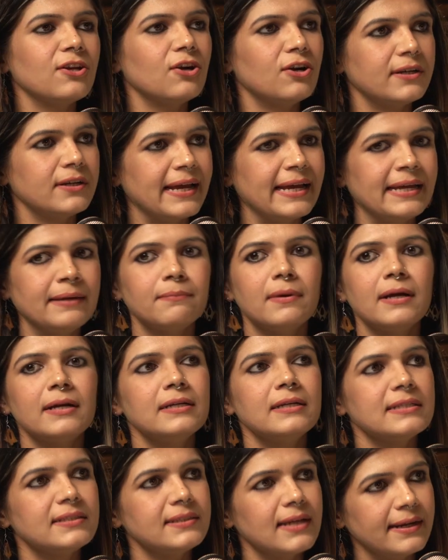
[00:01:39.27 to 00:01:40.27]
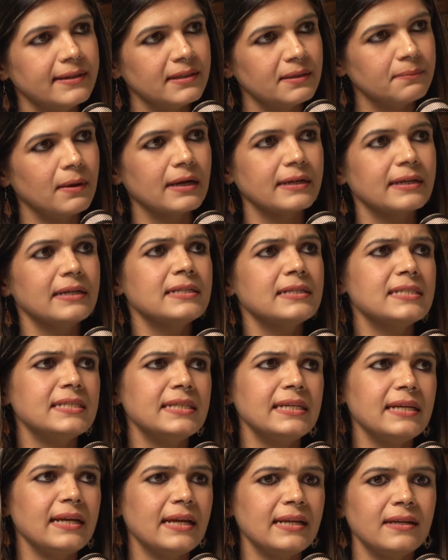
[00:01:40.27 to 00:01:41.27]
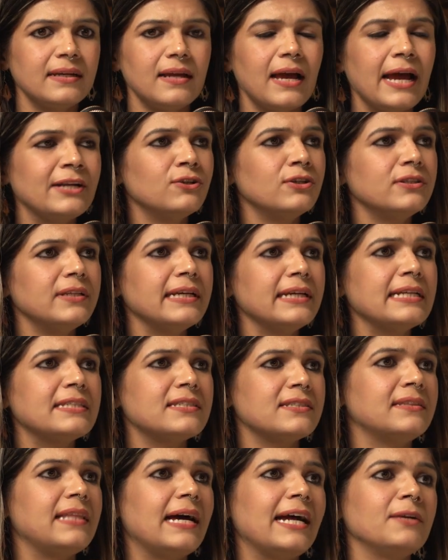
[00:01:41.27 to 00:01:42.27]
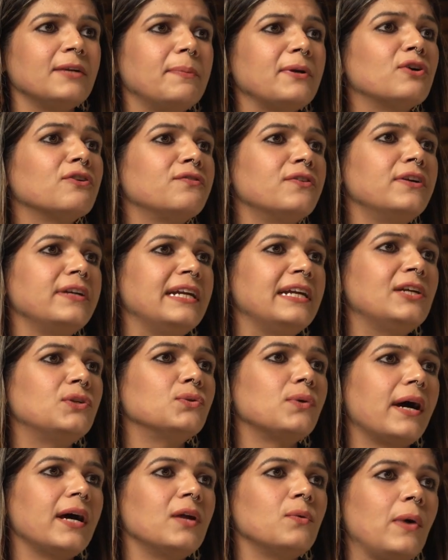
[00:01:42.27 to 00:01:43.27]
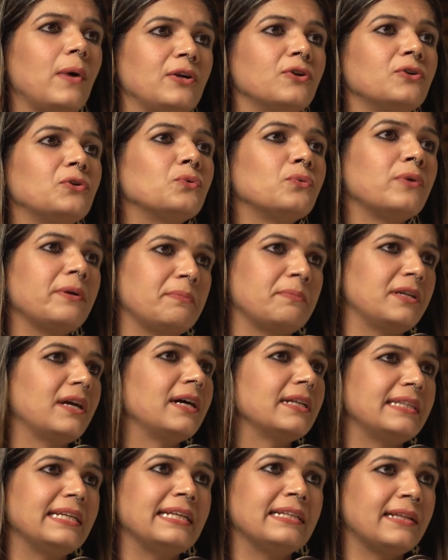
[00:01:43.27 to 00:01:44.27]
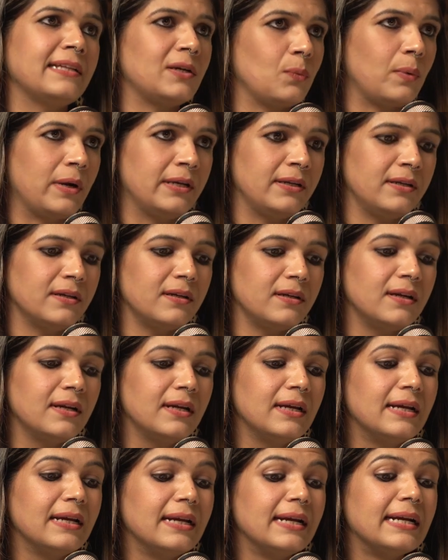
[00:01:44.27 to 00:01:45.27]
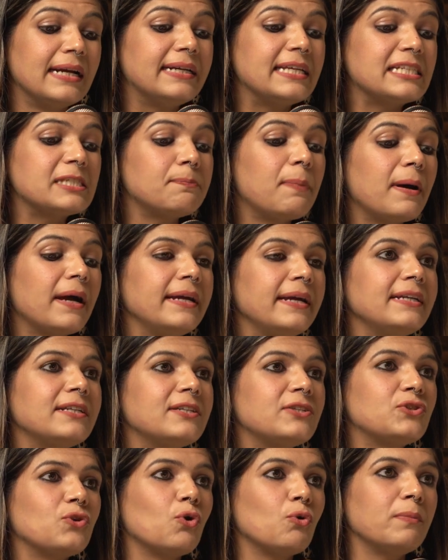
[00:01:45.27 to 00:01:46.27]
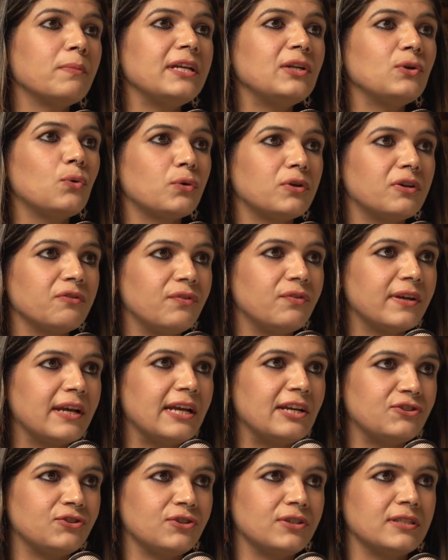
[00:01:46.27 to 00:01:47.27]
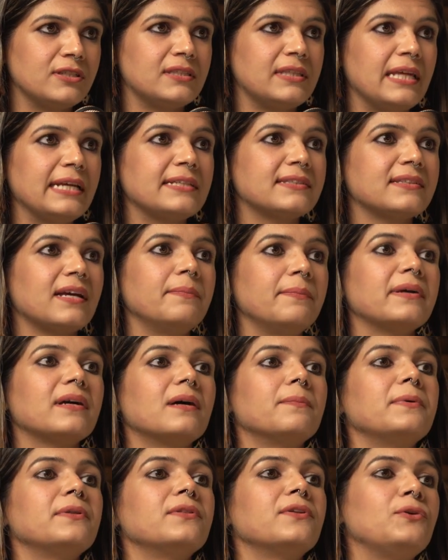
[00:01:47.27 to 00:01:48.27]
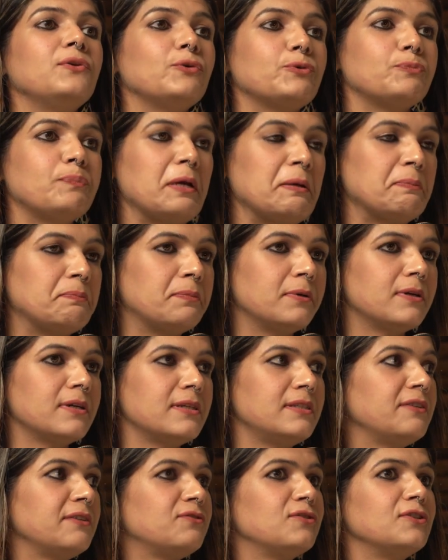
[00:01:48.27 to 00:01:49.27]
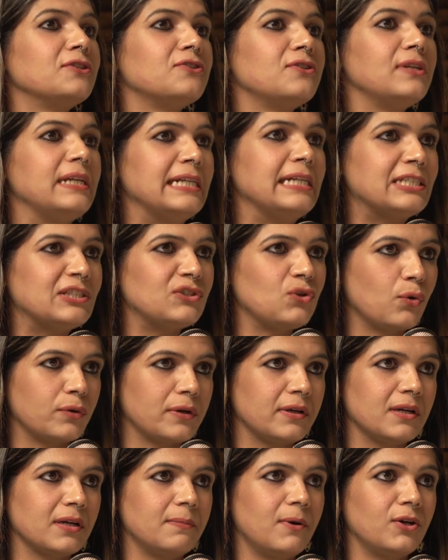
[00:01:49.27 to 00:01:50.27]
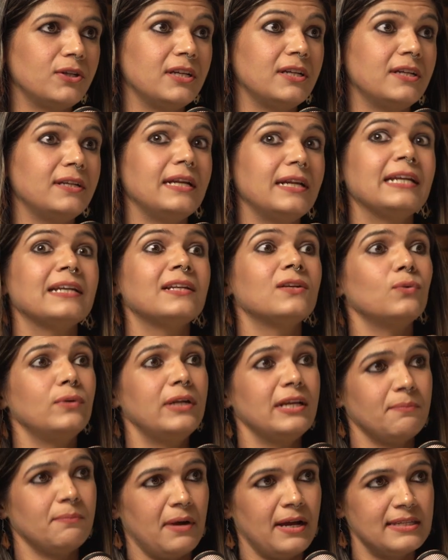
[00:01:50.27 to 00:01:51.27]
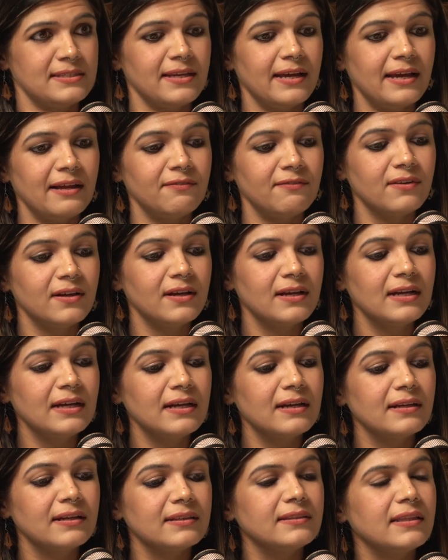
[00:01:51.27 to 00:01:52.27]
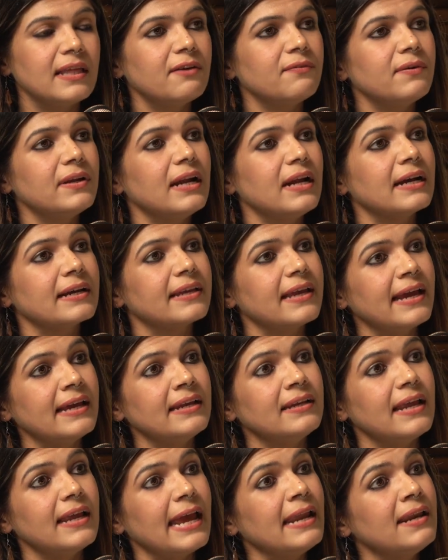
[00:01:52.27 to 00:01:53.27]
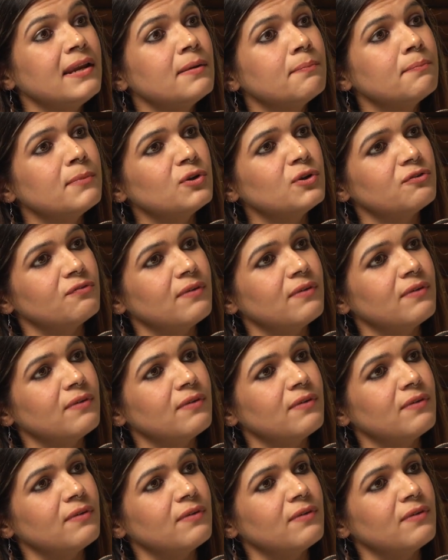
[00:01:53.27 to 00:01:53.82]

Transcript: your time, understand the market, see. And I don't think it's that big of a deal to hire 1 or 2 Emirati in that 1 year. Despite so many notifications, things coming up in the newspapers, different reels talking about it, including myself, there were again n number of